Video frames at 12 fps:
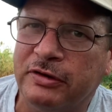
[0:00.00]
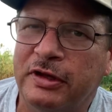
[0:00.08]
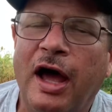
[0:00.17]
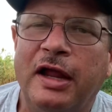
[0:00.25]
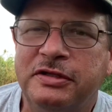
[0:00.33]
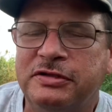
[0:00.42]

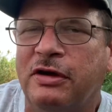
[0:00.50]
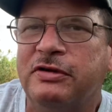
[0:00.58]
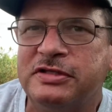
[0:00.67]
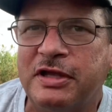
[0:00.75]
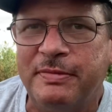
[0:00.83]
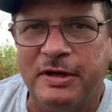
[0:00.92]
Not as long
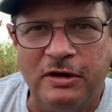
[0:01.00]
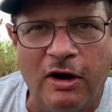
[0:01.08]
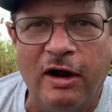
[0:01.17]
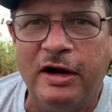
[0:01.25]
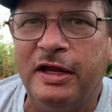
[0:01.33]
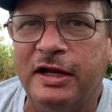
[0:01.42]
as I've been
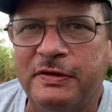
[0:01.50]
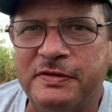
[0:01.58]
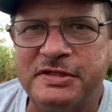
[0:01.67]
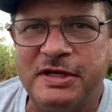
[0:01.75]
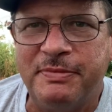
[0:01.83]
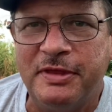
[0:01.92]
gardening. It was
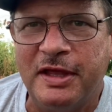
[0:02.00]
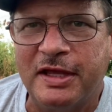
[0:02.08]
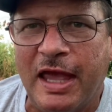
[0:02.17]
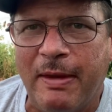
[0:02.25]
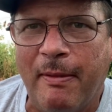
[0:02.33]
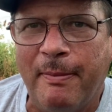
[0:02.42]
something that
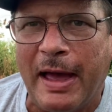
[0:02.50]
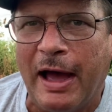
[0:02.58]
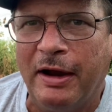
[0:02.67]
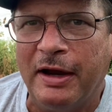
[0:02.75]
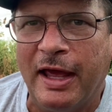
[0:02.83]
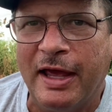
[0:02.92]
came
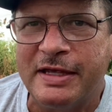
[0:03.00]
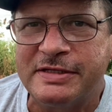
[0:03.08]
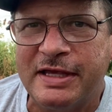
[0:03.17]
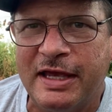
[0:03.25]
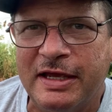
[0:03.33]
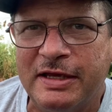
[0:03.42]
about as
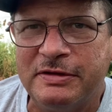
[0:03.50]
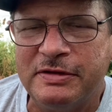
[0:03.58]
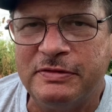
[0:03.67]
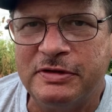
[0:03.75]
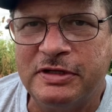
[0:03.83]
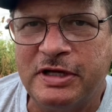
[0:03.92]
a
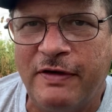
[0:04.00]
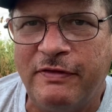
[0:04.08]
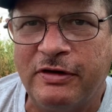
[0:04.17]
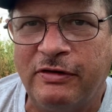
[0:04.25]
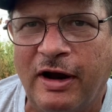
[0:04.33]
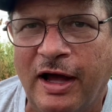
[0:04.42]
cover
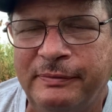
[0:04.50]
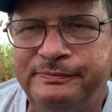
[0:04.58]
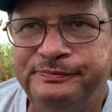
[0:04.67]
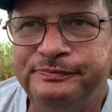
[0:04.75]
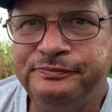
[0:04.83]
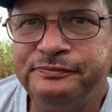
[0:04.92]
crop.
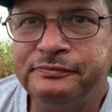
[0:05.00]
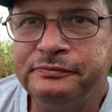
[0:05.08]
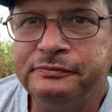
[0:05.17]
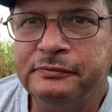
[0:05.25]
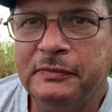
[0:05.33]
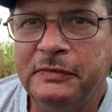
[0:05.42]

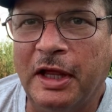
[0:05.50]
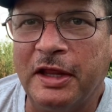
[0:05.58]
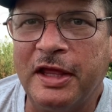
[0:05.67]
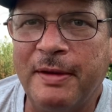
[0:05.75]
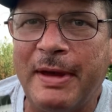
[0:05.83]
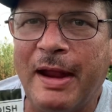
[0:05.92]
Now the
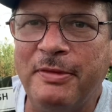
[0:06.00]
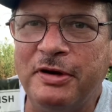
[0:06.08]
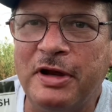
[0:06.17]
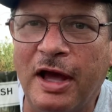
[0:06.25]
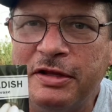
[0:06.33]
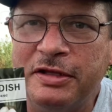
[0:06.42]
thing about
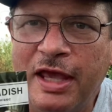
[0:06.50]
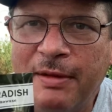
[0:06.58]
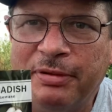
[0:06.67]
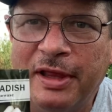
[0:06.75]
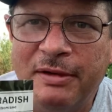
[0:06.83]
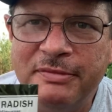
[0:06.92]
them, you can't
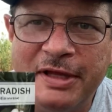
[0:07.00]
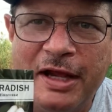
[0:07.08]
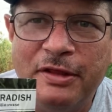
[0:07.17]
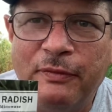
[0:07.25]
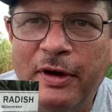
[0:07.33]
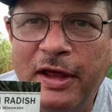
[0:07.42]
plant them dead of
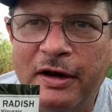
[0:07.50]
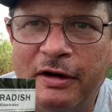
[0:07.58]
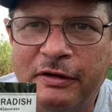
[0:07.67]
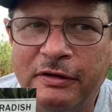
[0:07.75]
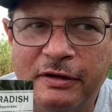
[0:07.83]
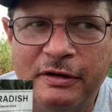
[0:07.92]
the winter.
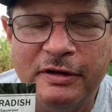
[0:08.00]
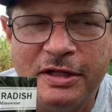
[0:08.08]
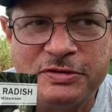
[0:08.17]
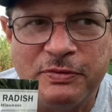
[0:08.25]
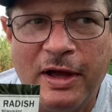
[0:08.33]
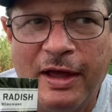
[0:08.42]

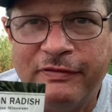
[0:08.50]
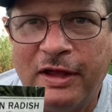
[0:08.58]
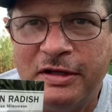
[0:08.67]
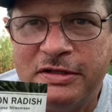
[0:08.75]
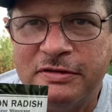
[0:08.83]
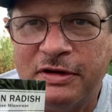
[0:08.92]
That's why I've got
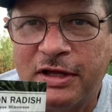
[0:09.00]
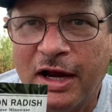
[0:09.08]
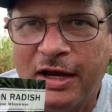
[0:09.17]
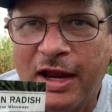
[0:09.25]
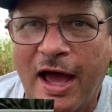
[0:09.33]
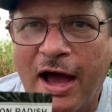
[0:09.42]
to do it kind
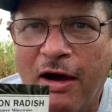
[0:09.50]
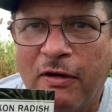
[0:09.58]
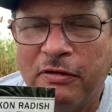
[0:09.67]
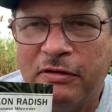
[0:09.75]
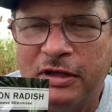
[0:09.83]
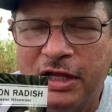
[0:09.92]
of now,
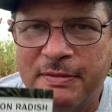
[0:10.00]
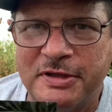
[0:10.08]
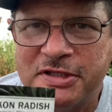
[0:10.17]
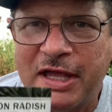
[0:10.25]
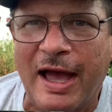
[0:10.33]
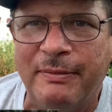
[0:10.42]
get them
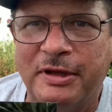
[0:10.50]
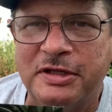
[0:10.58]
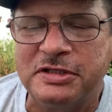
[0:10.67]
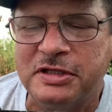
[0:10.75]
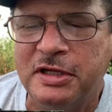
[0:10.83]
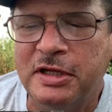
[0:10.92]
established.